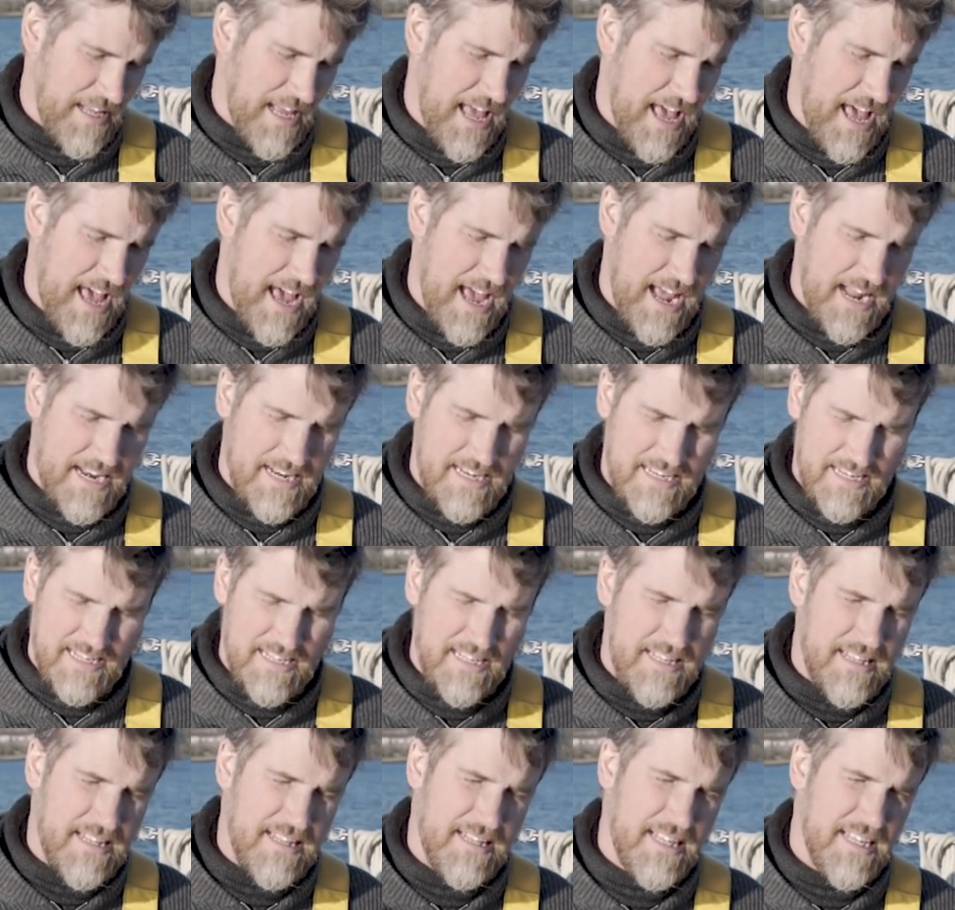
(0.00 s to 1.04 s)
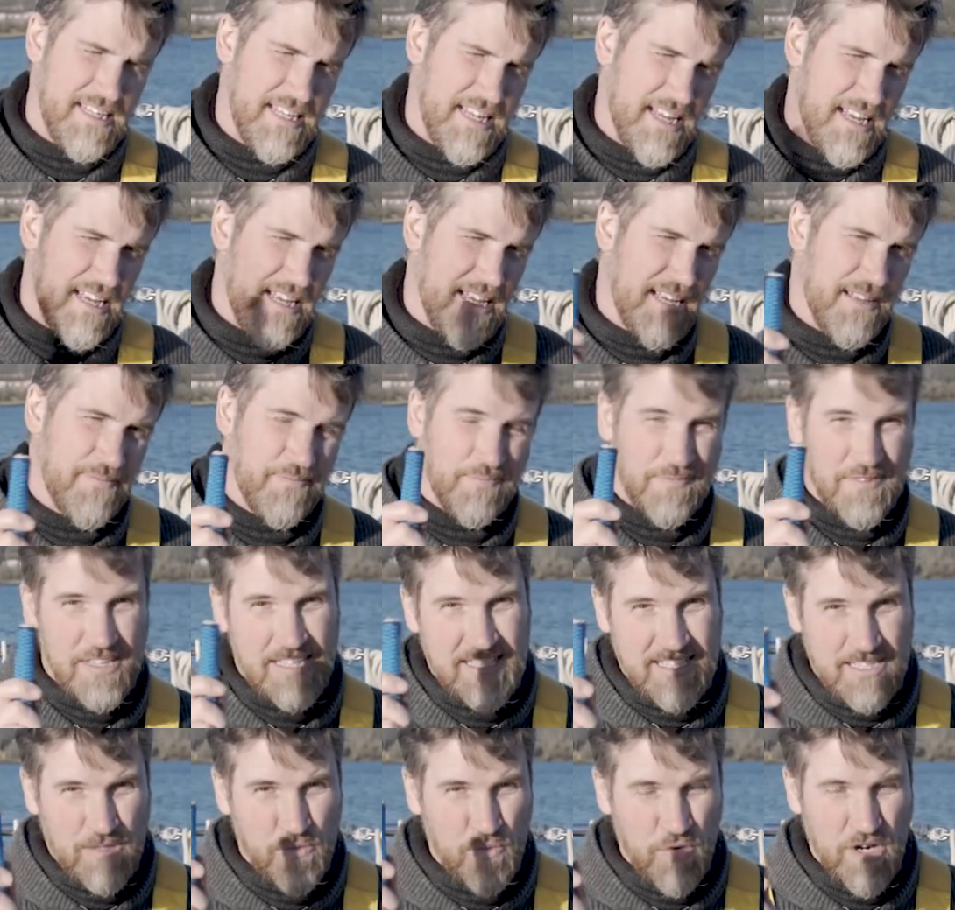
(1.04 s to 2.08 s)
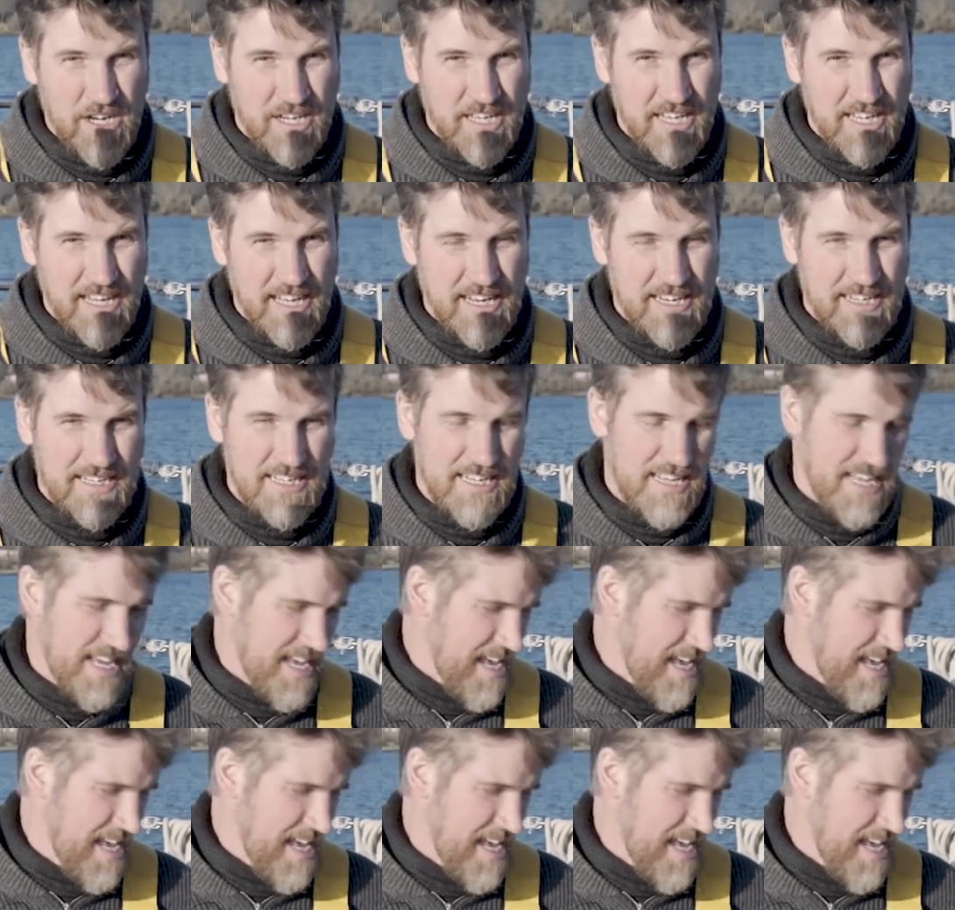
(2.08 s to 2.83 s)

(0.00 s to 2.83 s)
and this here is the working end.